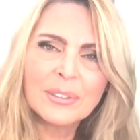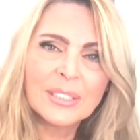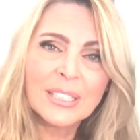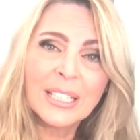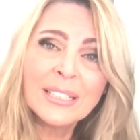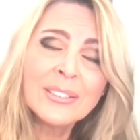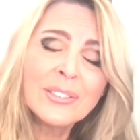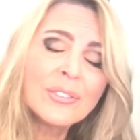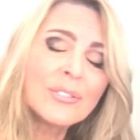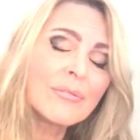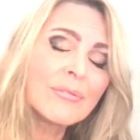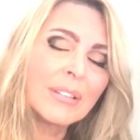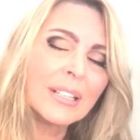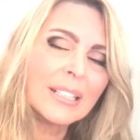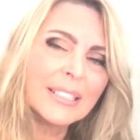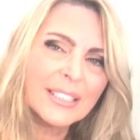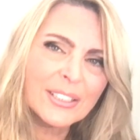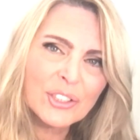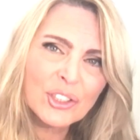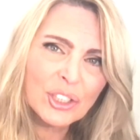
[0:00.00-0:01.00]
didn't
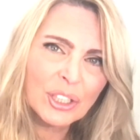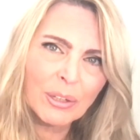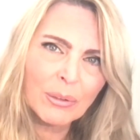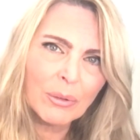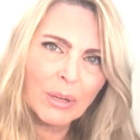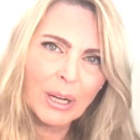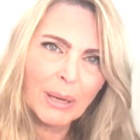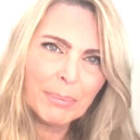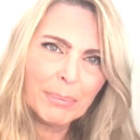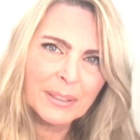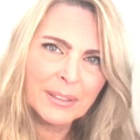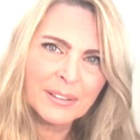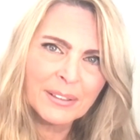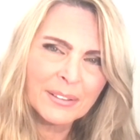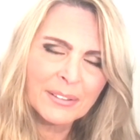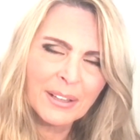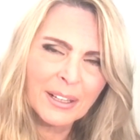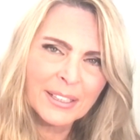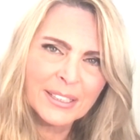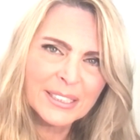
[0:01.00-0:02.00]
really show up in a
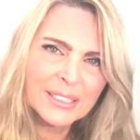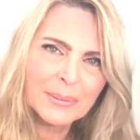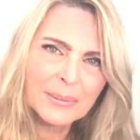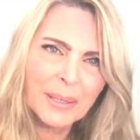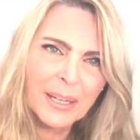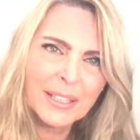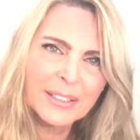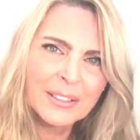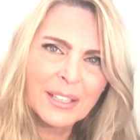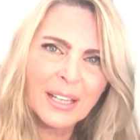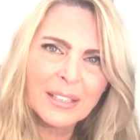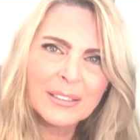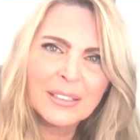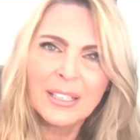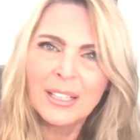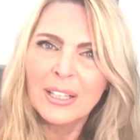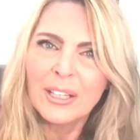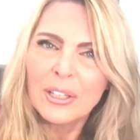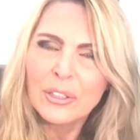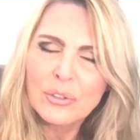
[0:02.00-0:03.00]
nice way, that
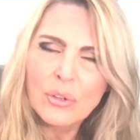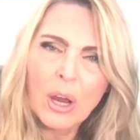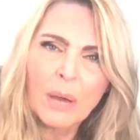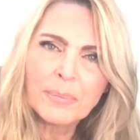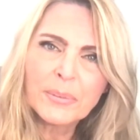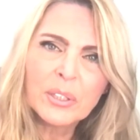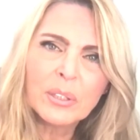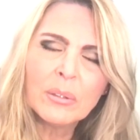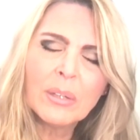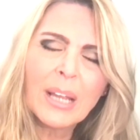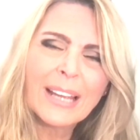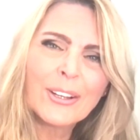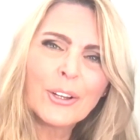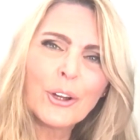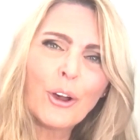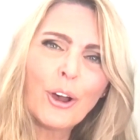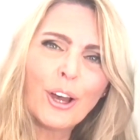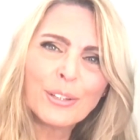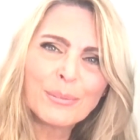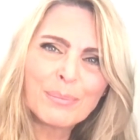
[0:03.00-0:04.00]
dropped you like a
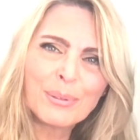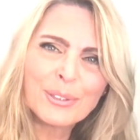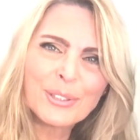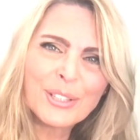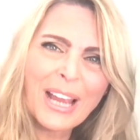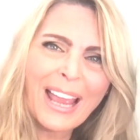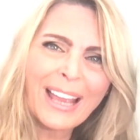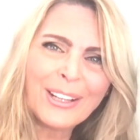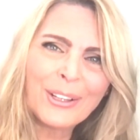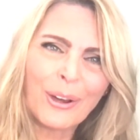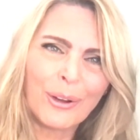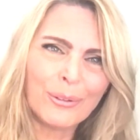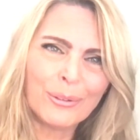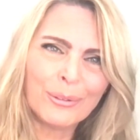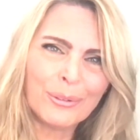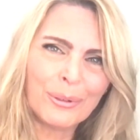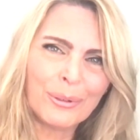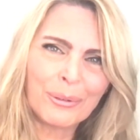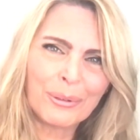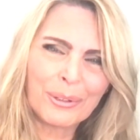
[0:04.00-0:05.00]
hot
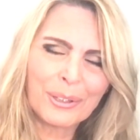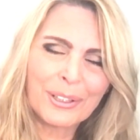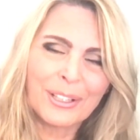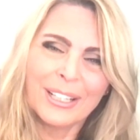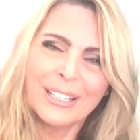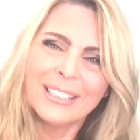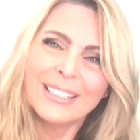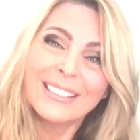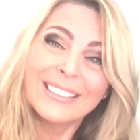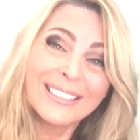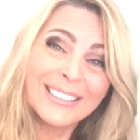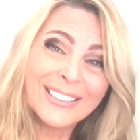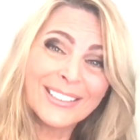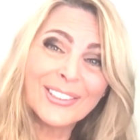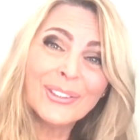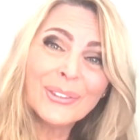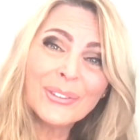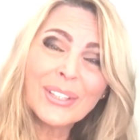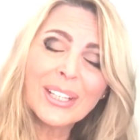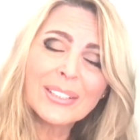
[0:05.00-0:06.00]
potato, or
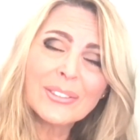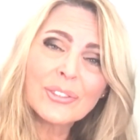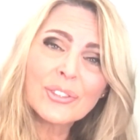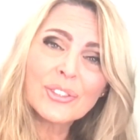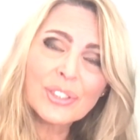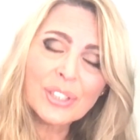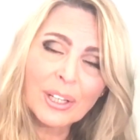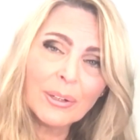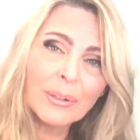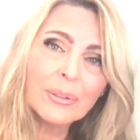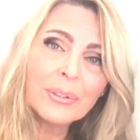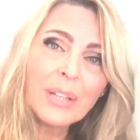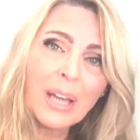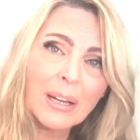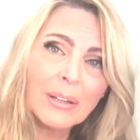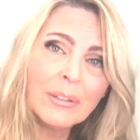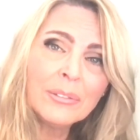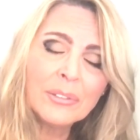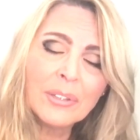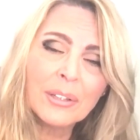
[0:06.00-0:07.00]
that showed
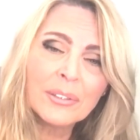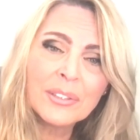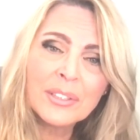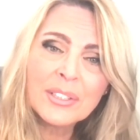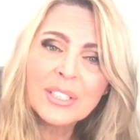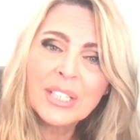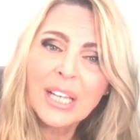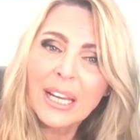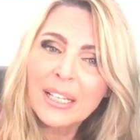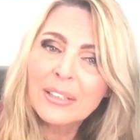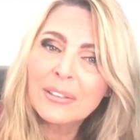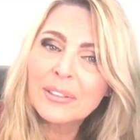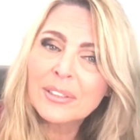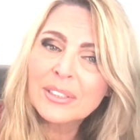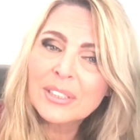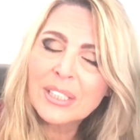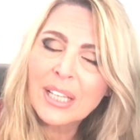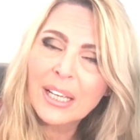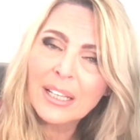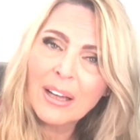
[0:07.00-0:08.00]
how
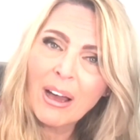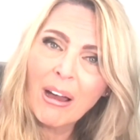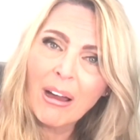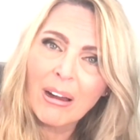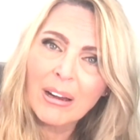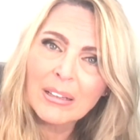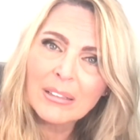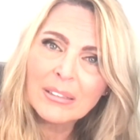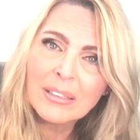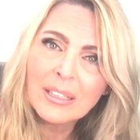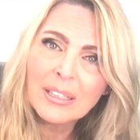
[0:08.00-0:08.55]
non-integrous they are.